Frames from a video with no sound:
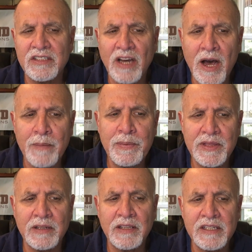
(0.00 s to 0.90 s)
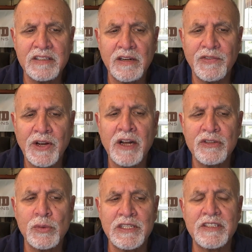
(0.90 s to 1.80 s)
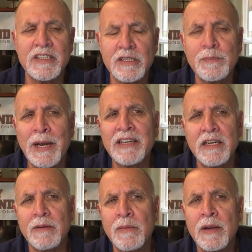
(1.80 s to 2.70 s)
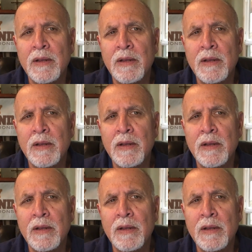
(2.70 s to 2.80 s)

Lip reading: top of the list of countries suspected